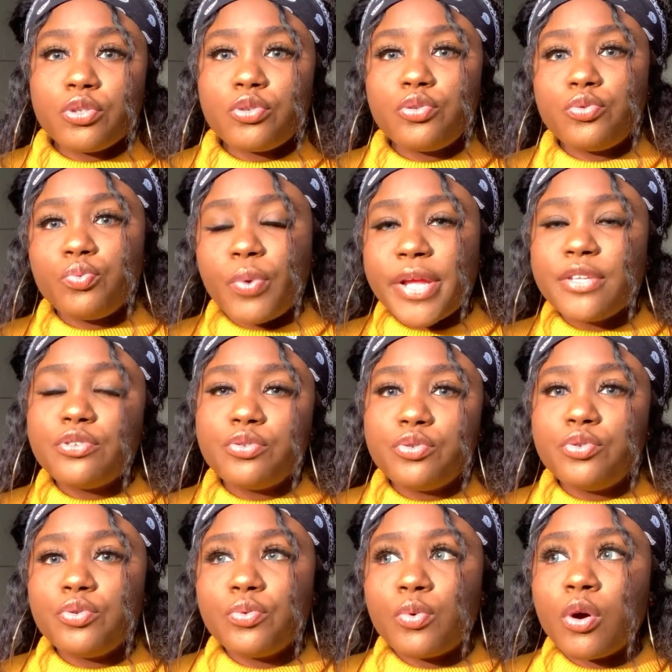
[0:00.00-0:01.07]
when to
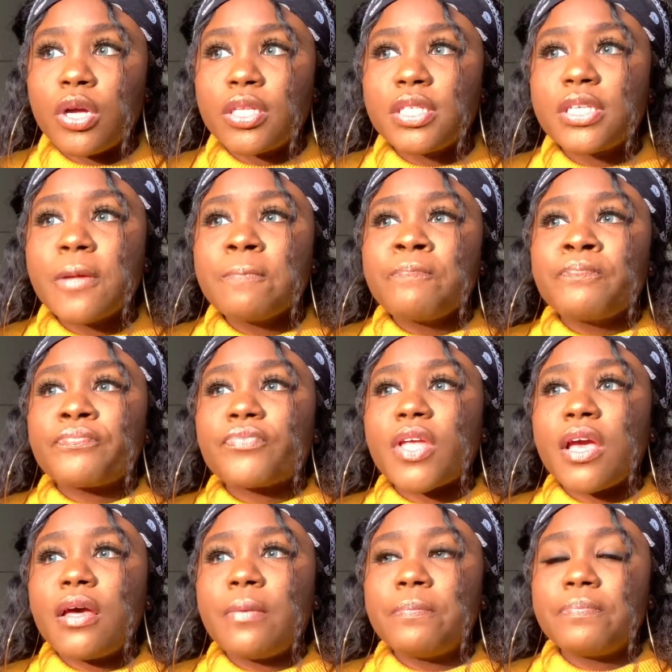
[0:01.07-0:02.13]
do what.
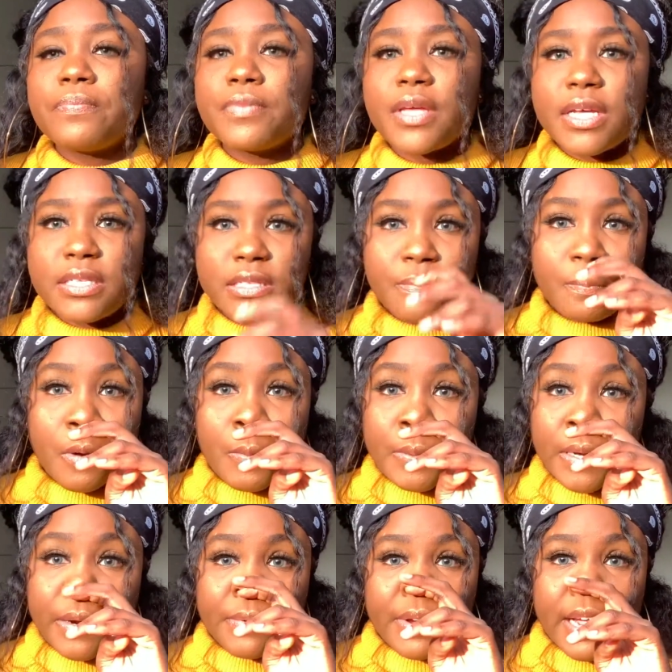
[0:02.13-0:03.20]
There's the
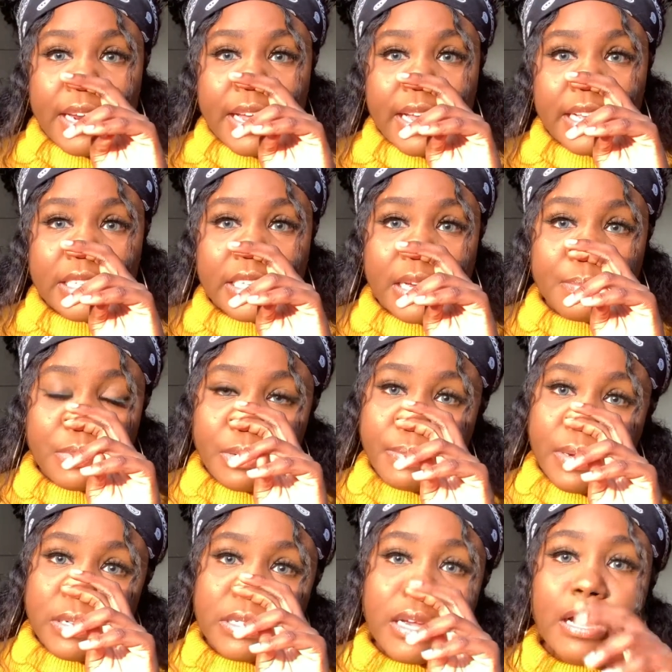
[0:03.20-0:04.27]
popular Rihanna example
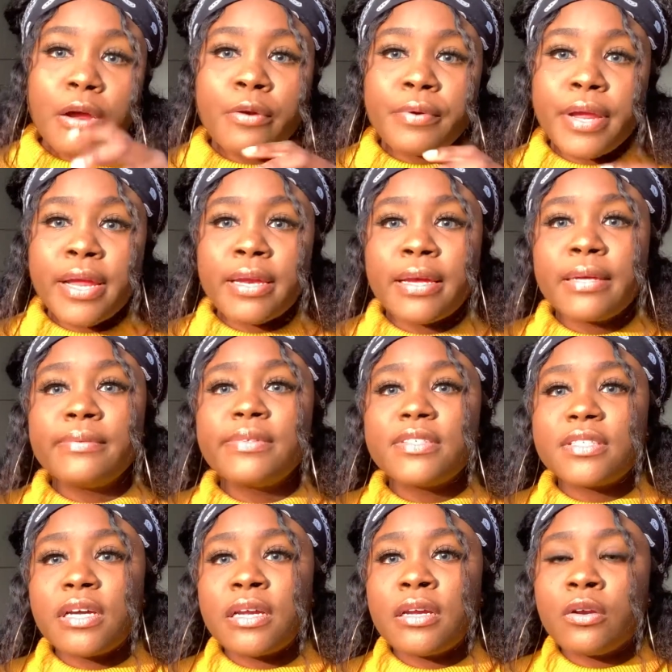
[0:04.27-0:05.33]
about how Rihanna
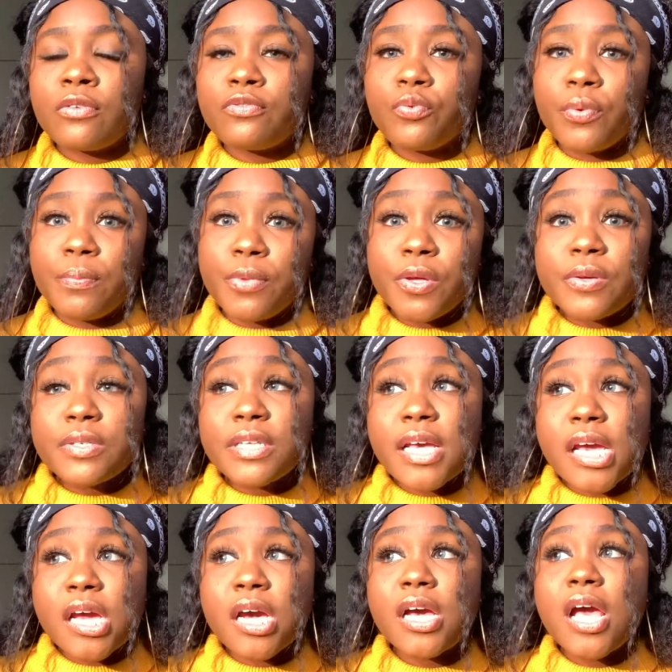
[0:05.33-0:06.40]
started off with
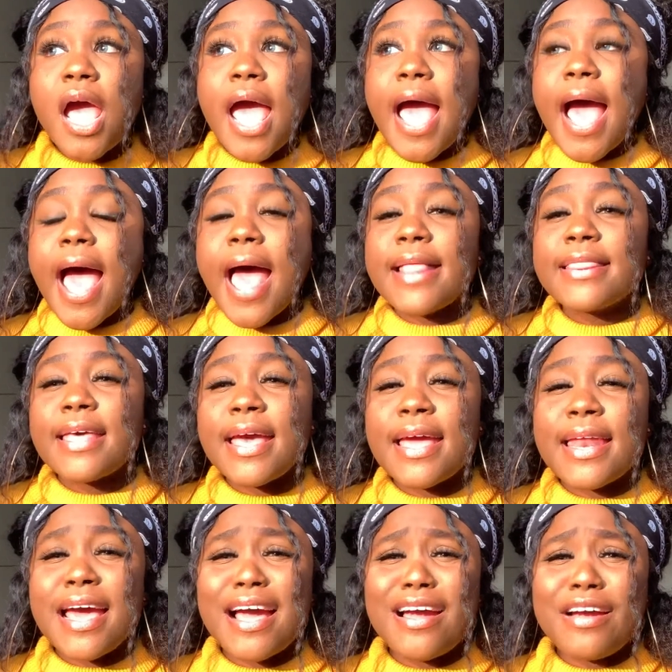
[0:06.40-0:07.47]
music, and
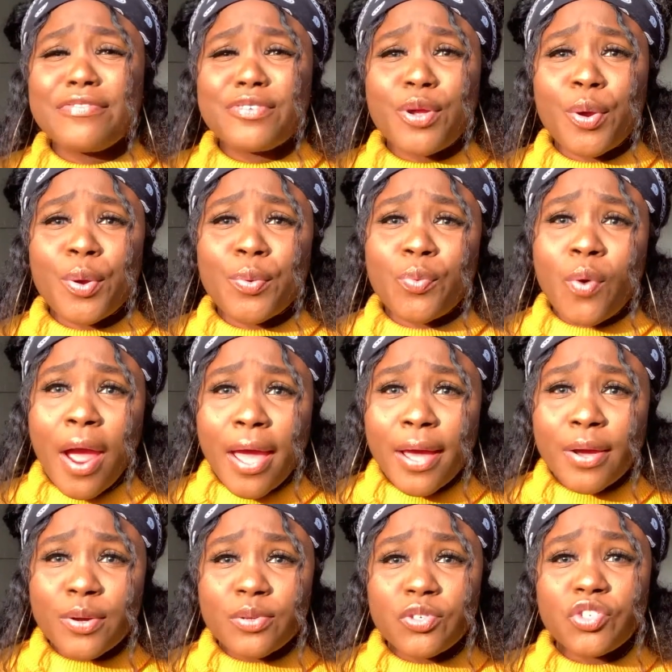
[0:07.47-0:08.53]
then after a
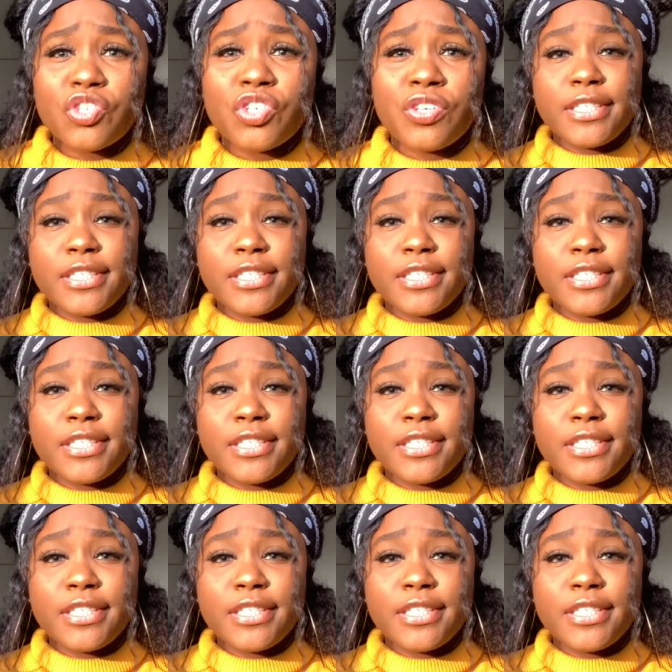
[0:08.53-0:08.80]
while she